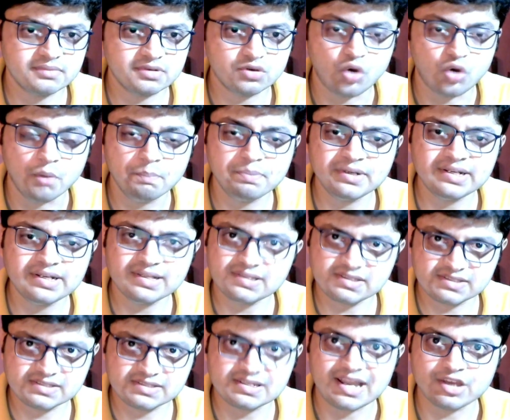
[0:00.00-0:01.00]

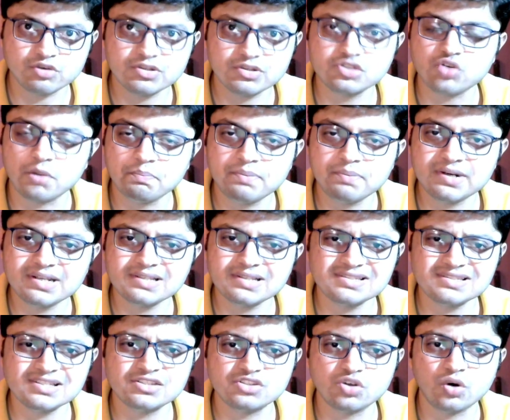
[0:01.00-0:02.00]
competence, language
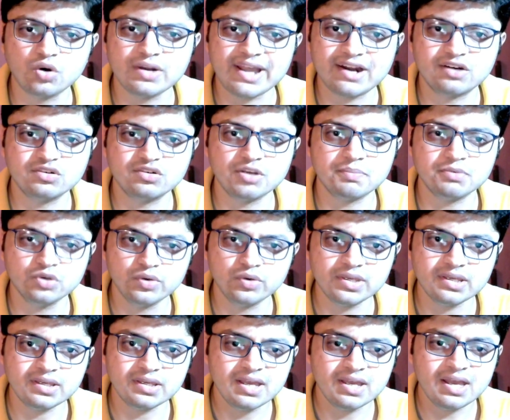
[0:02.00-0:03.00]
competence is called act of
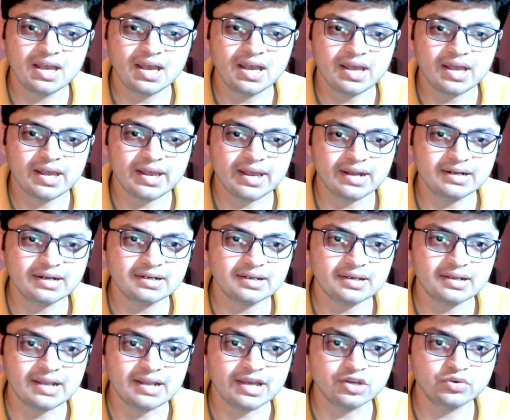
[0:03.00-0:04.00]
knowing, and
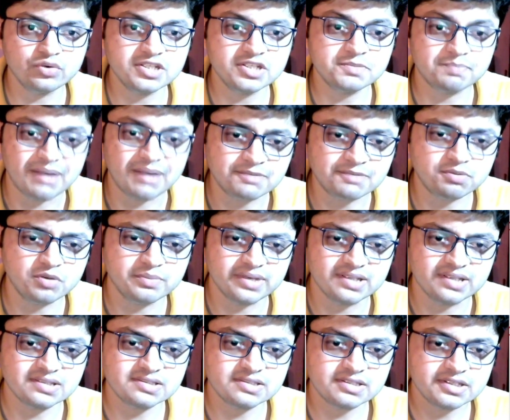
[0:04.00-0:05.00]
language
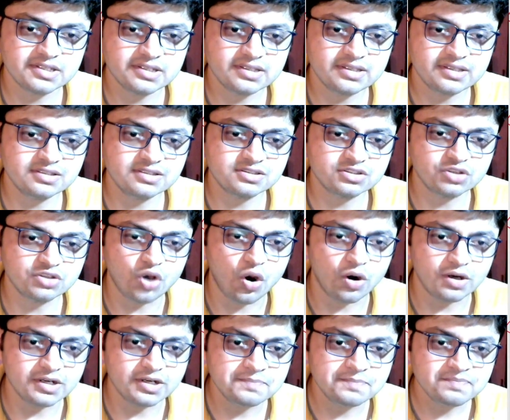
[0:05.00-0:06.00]
performance is
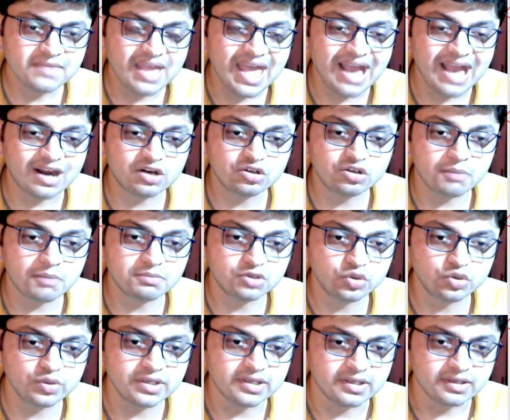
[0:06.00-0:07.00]
called act of
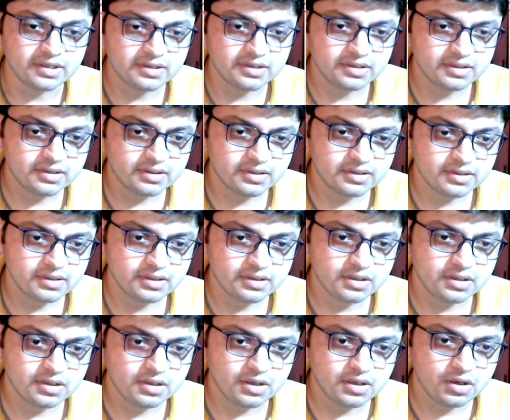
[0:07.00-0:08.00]
doing.
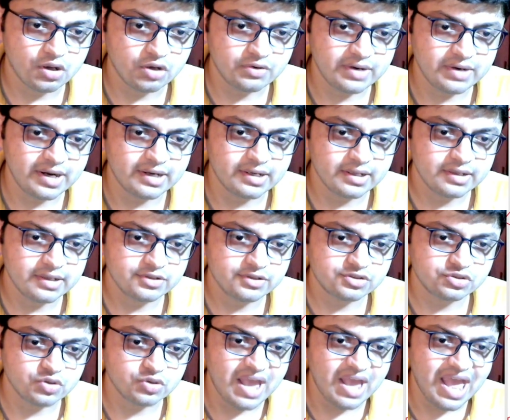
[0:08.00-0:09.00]
All right,
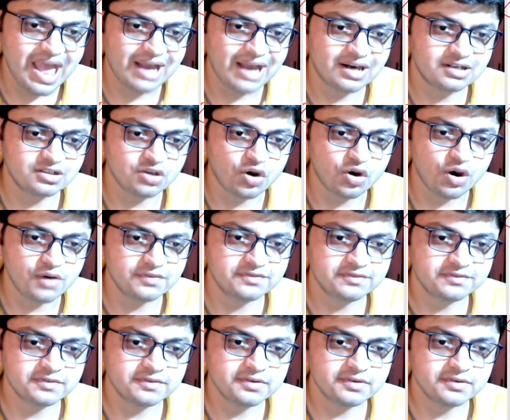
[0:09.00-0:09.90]
so act of